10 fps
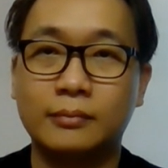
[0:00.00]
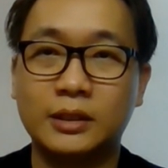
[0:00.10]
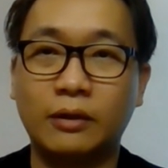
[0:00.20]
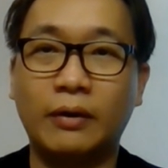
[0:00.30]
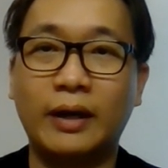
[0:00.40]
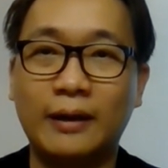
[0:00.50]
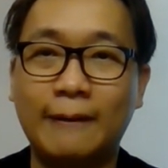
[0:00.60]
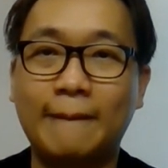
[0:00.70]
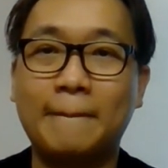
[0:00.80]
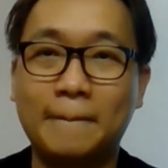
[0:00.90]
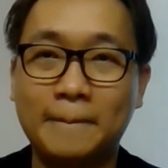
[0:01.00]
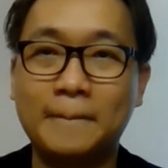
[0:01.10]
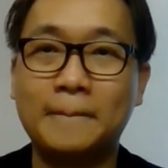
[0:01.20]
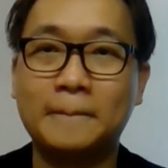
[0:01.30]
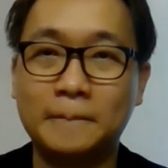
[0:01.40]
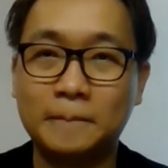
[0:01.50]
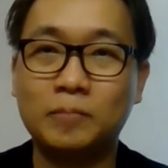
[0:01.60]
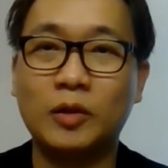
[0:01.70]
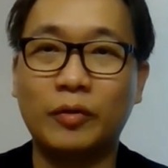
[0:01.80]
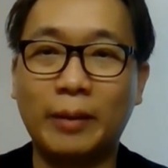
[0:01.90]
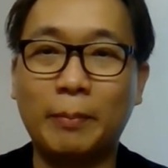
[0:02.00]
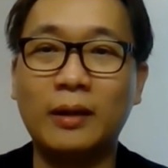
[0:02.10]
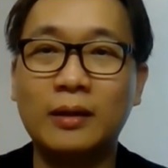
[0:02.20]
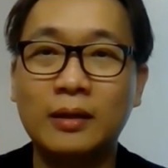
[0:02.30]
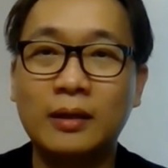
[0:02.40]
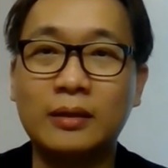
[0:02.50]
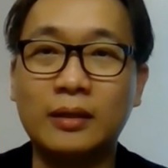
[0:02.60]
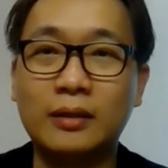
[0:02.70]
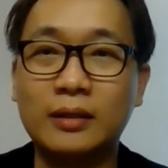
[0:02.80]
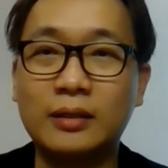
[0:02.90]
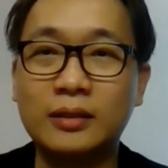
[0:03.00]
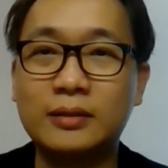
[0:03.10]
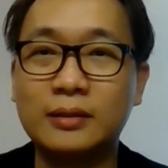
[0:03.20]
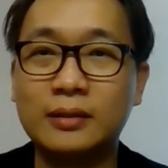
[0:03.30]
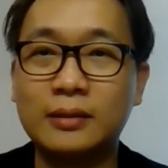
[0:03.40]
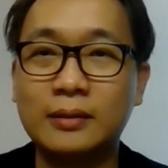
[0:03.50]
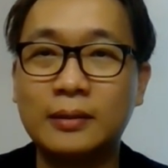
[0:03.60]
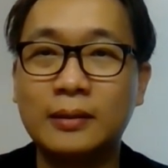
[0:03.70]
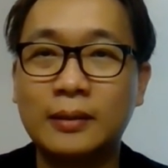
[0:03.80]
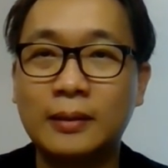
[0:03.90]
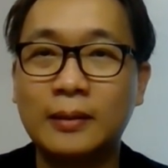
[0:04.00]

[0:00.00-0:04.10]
I think in Asia. We have used it a lot.